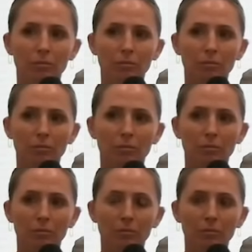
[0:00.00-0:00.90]

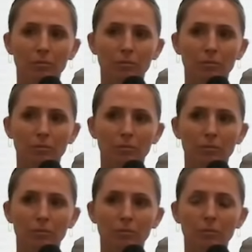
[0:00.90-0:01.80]

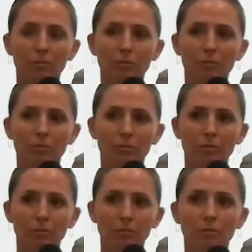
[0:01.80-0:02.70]

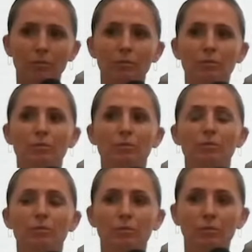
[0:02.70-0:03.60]

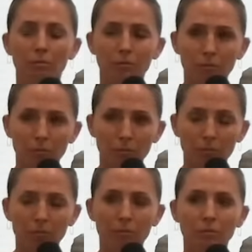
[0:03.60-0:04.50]

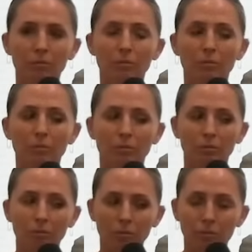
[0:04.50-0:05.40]

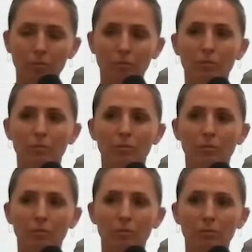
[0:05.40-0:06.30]

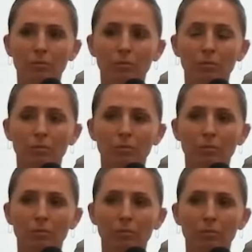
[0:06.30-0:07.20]

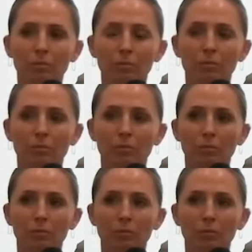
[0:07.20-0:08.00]
(not speaking)